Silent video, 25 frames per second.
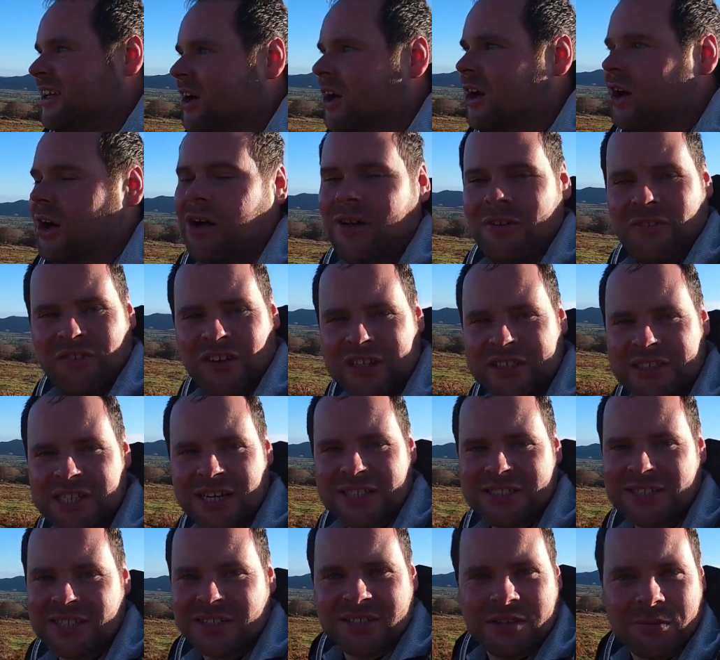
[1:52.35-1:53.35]
Oh,
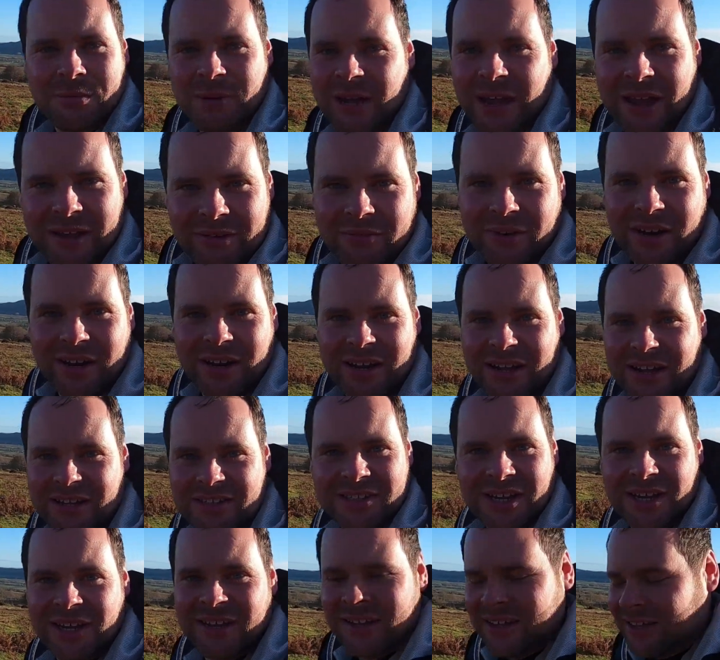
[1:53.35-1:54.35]
fantastic to be out, it really
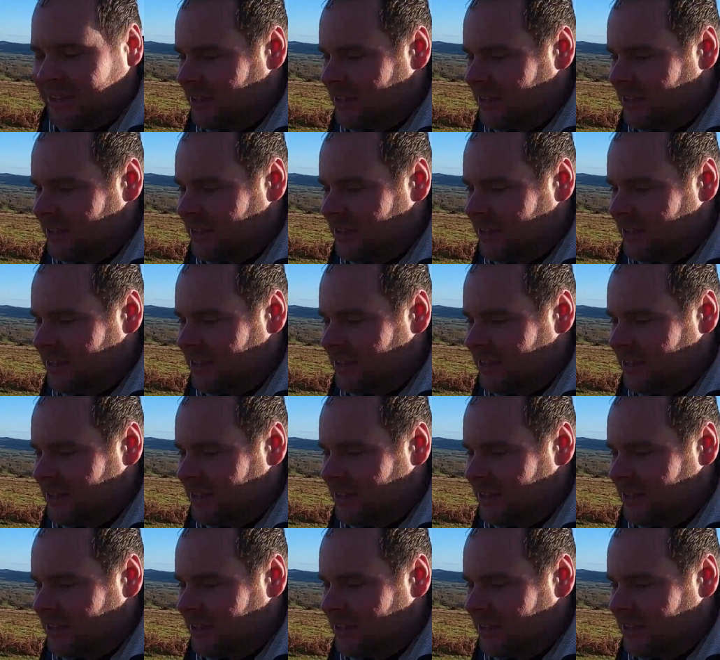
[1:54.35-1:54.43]
is.